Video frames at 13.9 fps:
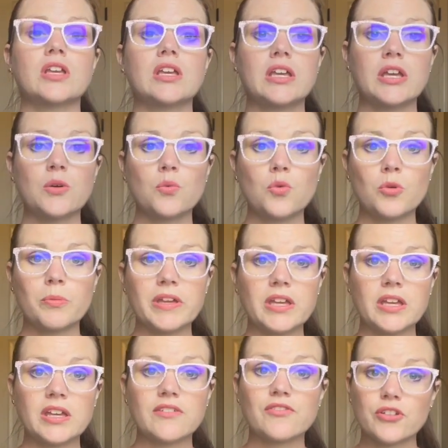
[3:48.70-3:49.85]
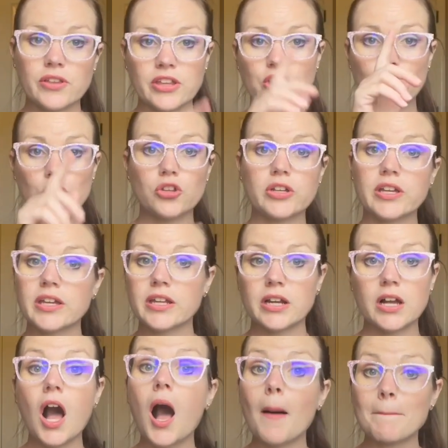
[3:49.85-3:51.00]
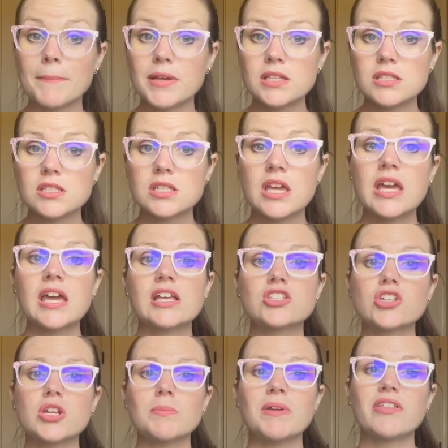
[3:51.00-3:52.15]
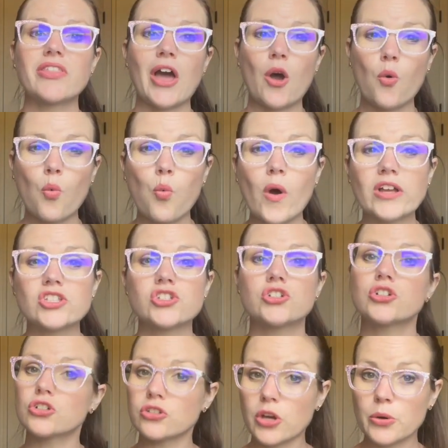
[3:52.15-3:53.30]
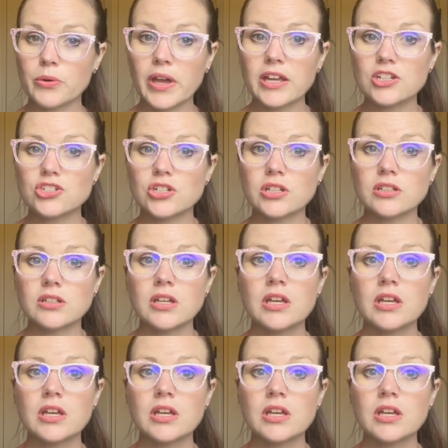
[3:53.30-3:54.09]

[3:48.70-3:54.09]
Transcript: It will be, if you're looking at a compass, it's going to be that western location.